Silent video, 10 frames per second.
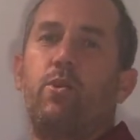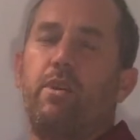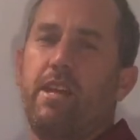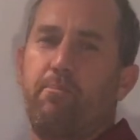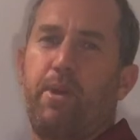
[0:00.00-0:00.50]

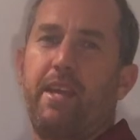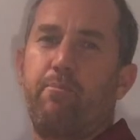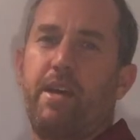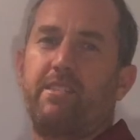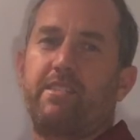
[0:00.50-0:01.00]
when that
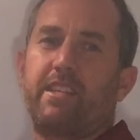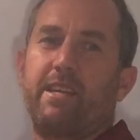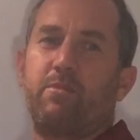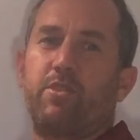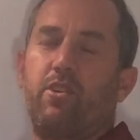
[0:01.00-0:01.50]
pink bat
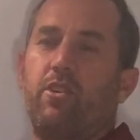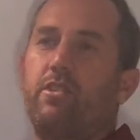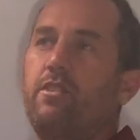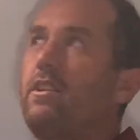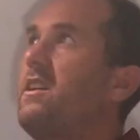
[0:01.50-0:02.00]
scheme was on,